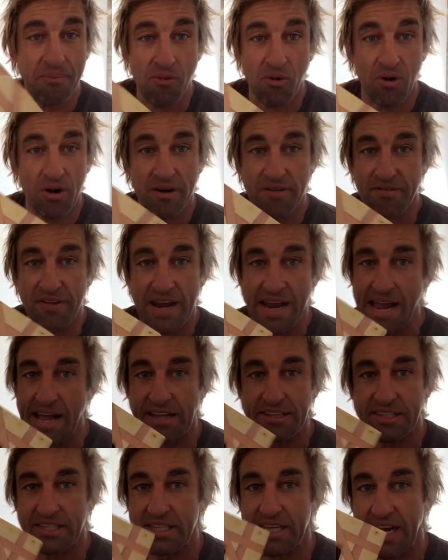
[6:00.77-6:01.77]
more
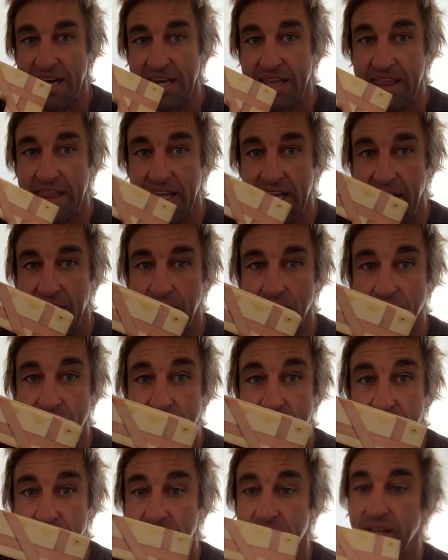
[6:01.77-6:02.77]
advanced than anything I was
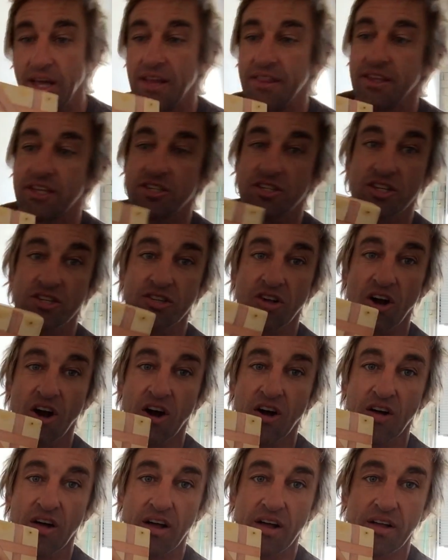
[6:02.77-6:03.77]
doing then. This is
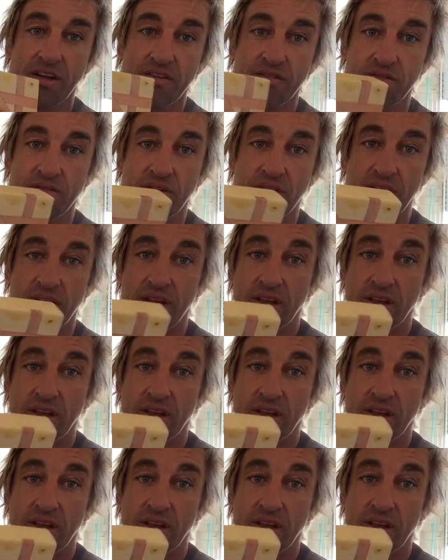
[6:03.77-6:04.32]
all,